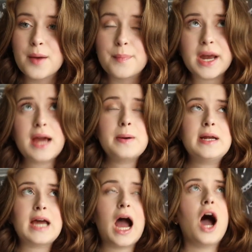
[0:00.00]
but I
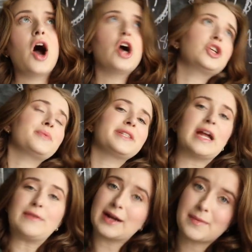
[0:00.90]
would
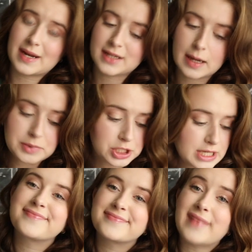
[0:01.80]
100% recommend
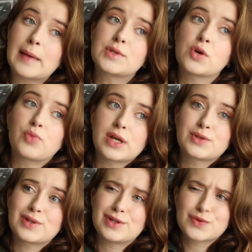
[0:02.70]
Cupshe. I'm so
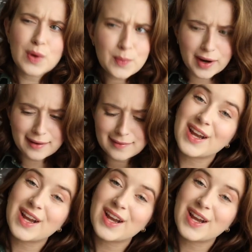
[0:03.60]
impressed with their swimwear.